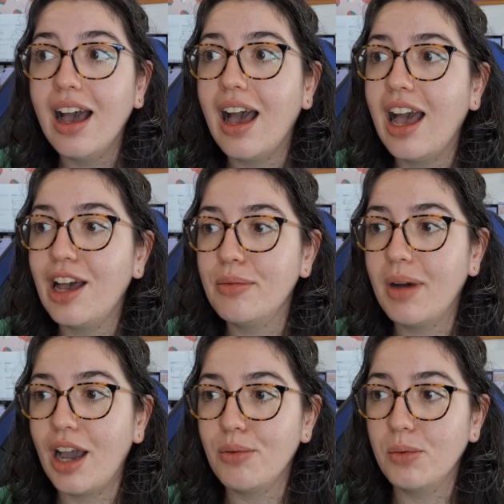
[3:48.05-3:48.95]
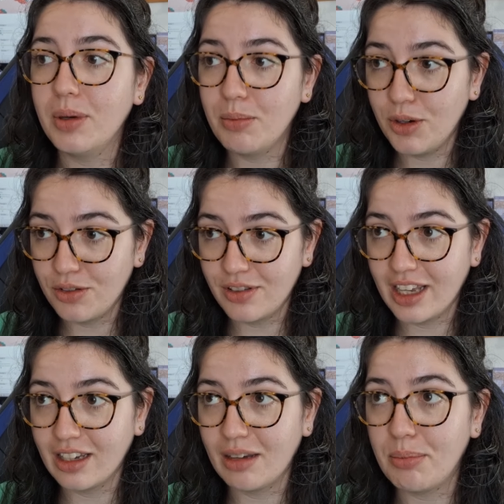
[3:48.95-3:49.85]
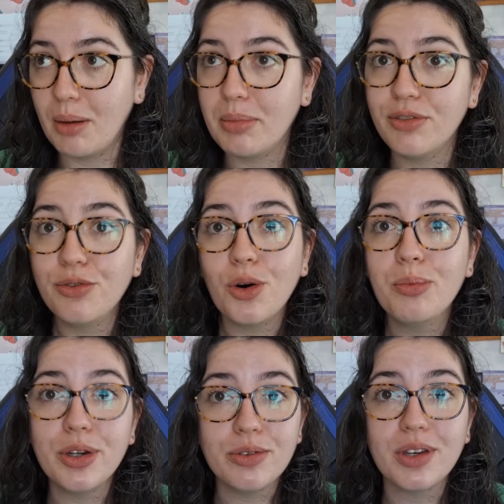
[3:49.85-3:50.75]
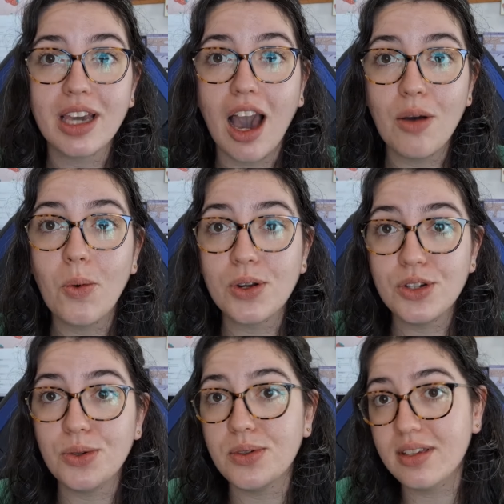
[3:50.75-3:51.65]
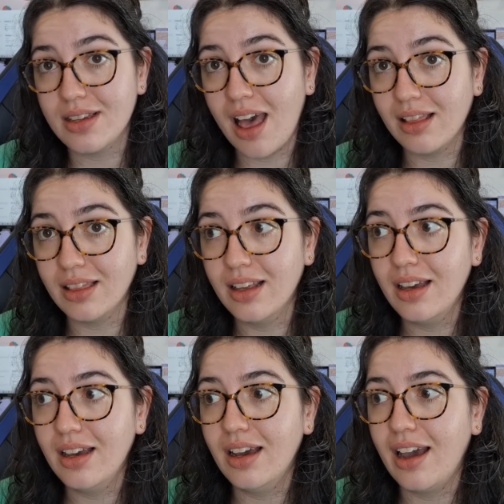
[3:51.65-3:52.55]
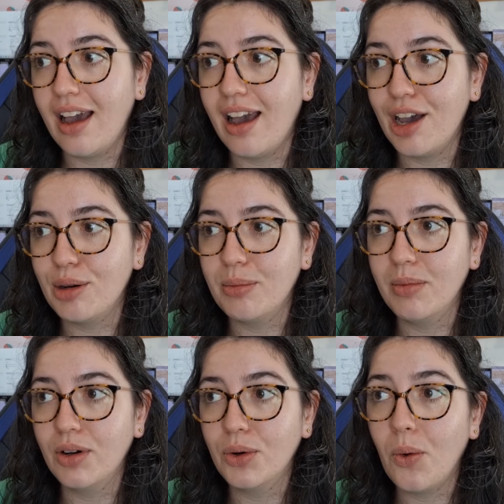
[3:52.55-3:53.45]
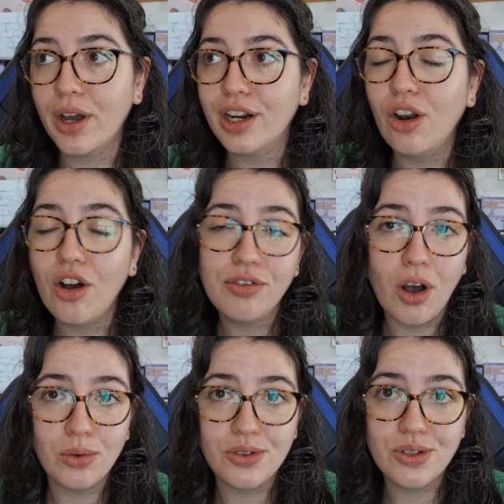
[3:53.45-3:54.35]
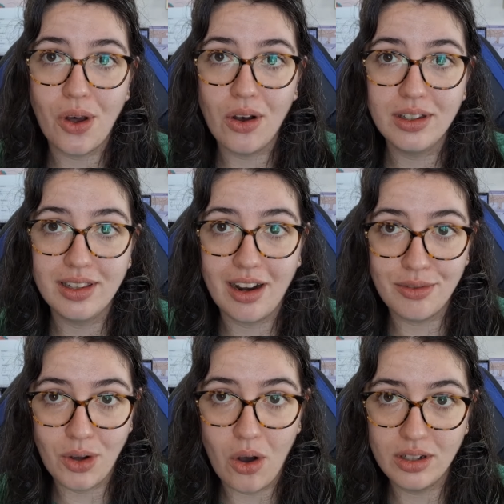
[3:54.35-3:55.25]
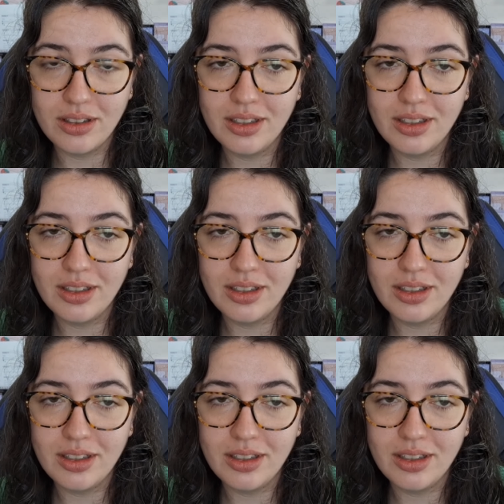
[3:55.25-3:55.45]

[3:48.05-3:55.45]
I will be moving, but before moving, I want to sell quite a lot of old stock that I've got.